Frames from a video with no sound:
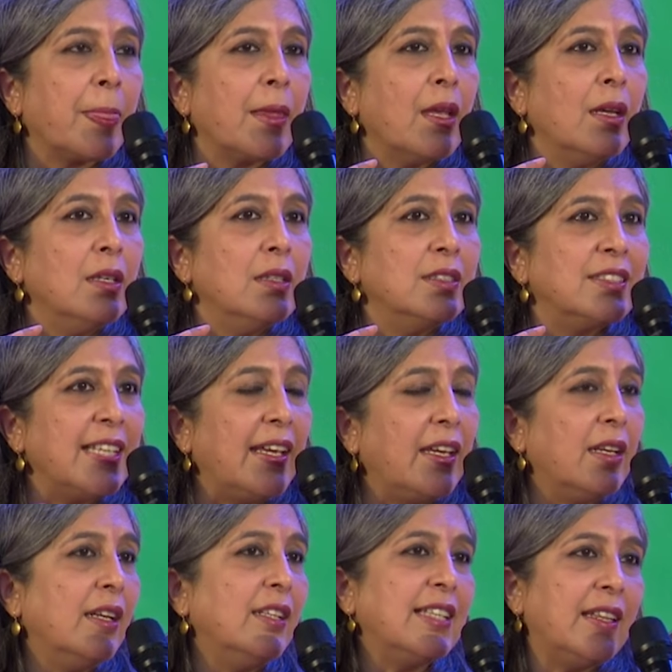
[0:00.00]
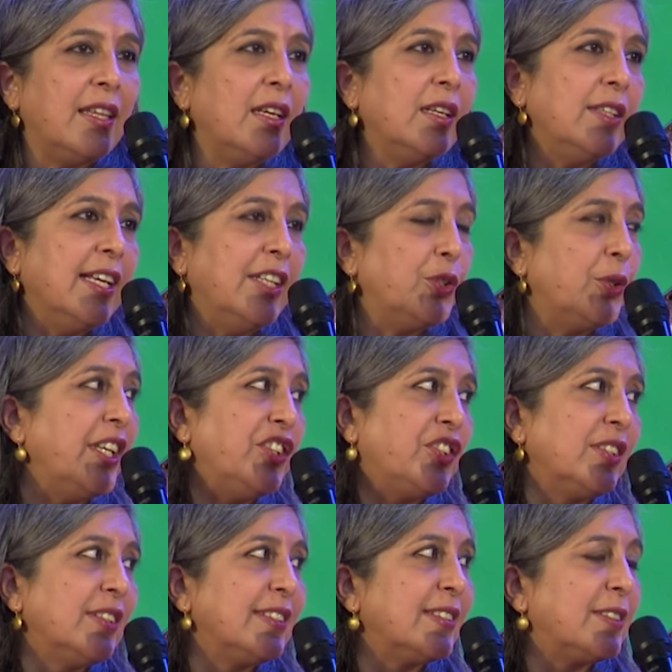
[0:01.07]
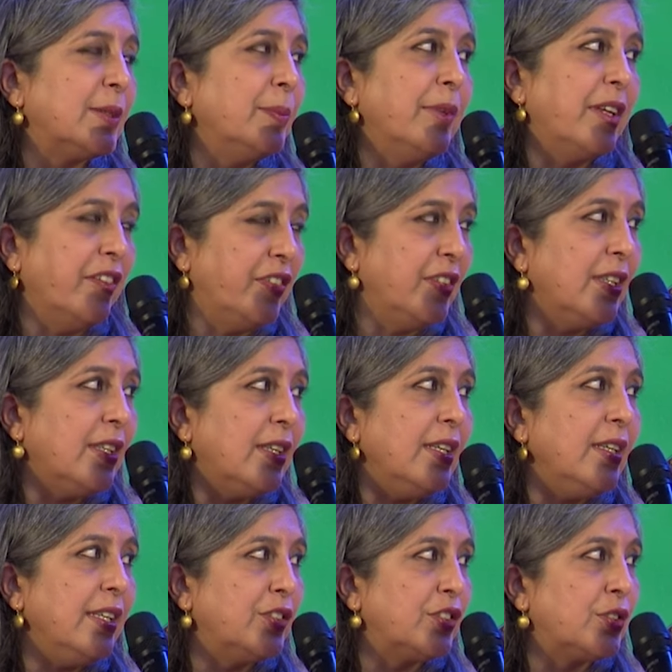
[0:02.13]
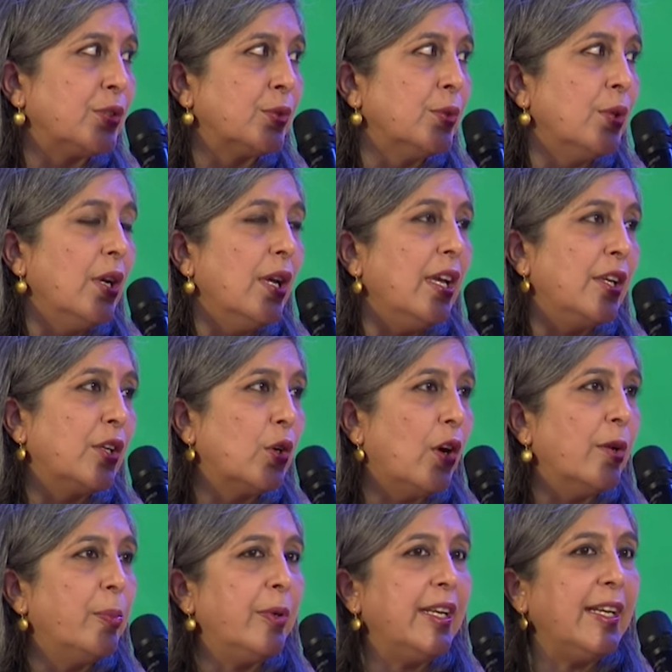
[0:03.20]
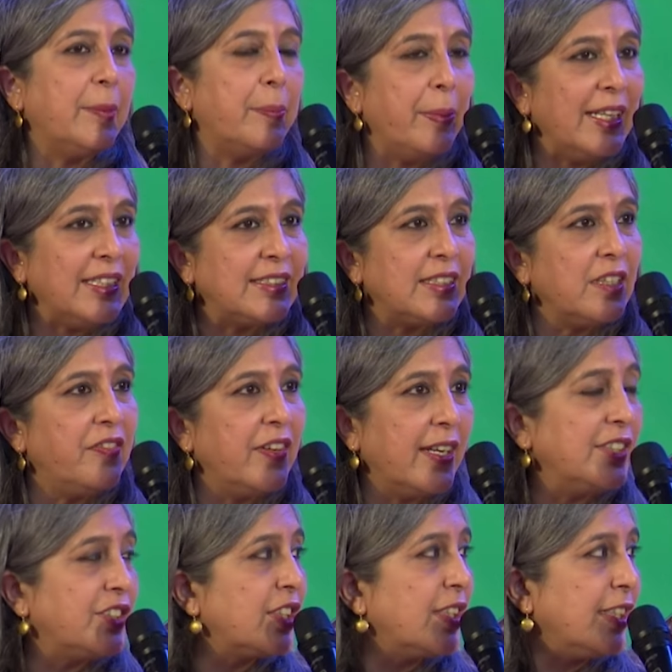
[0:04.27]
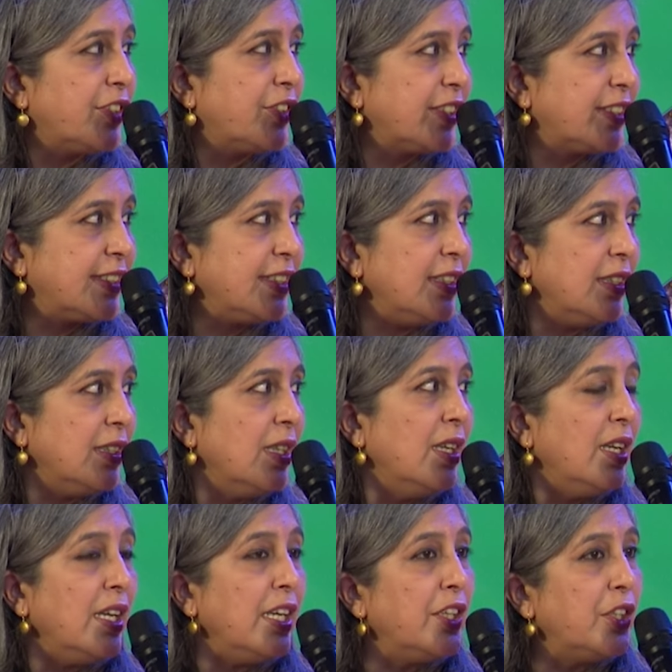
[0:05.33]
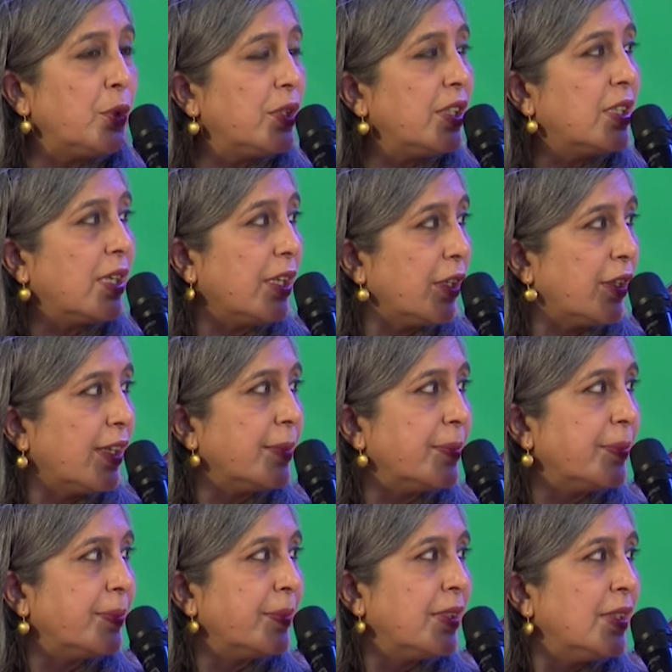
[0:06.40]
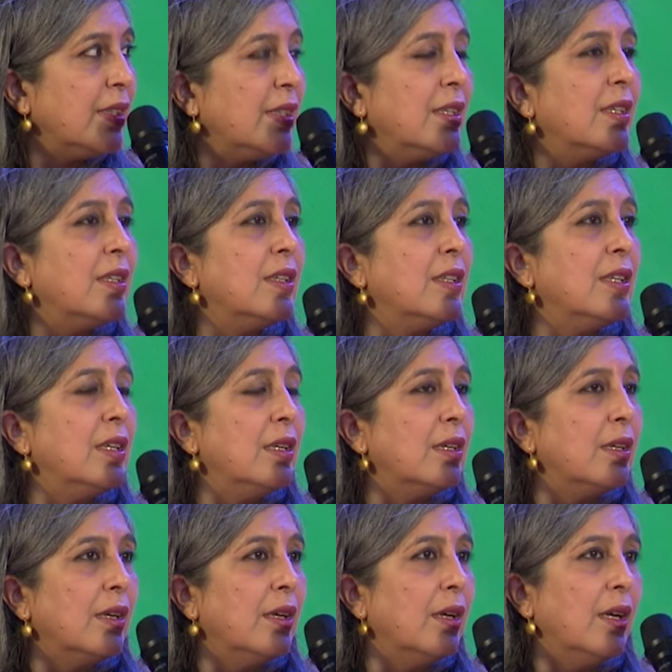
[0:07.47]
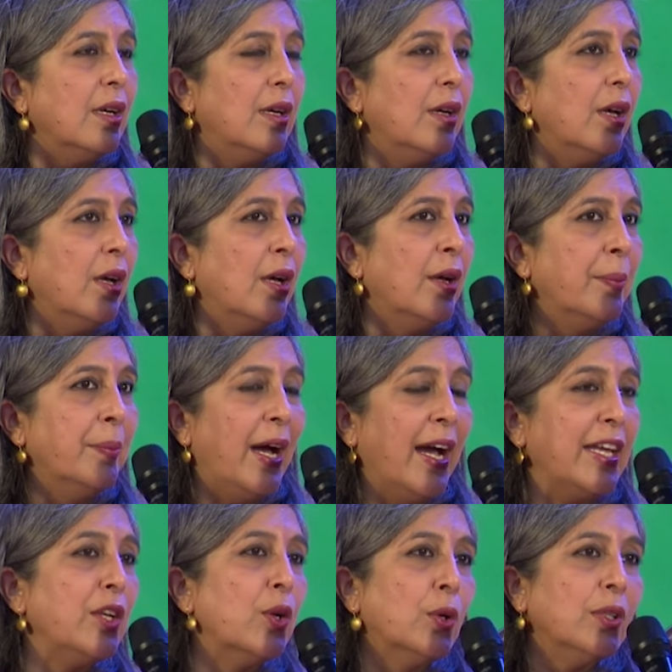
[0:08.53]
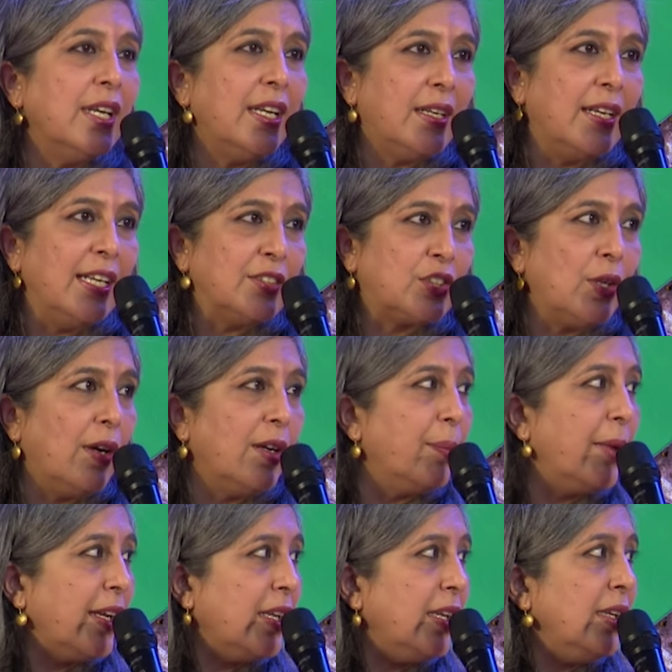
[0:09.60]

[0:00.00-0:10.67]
Second is I think the education system definitely needs to incorporate basic financial literacy exactly, exactly. into the curriculum. Right. Um, I know that Let's Talk Money